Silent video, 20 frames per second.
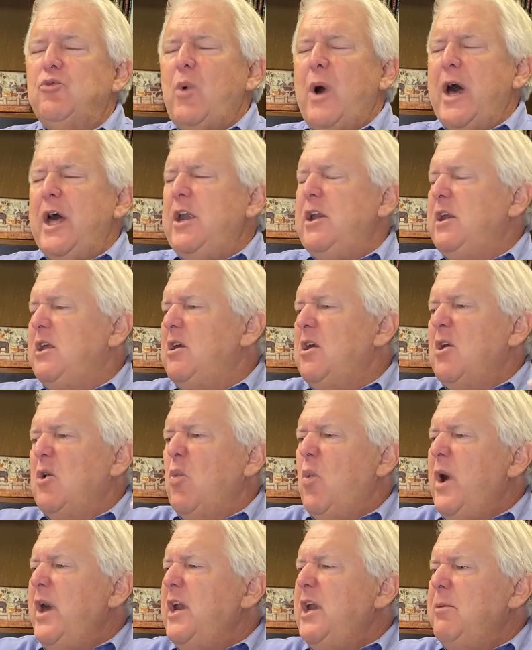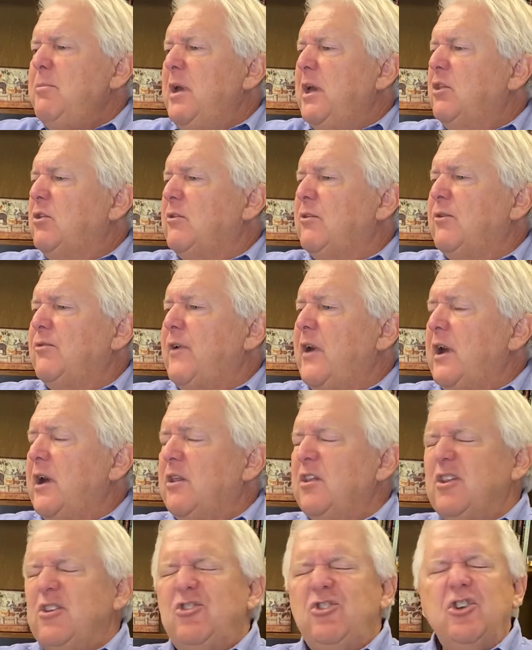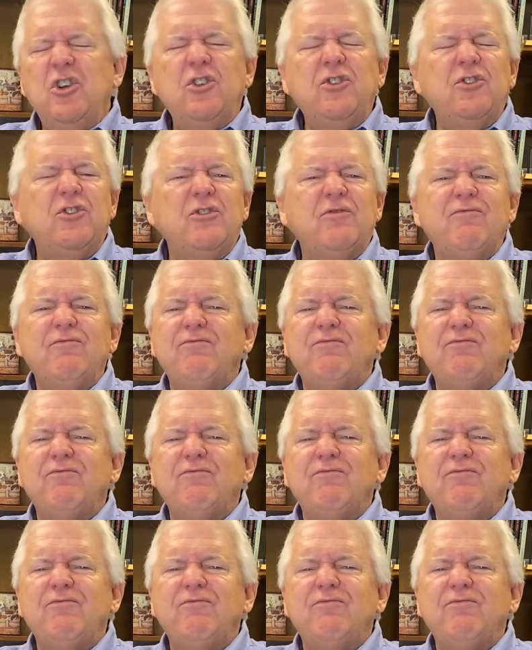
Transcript: Why did he make the Leviathan? Just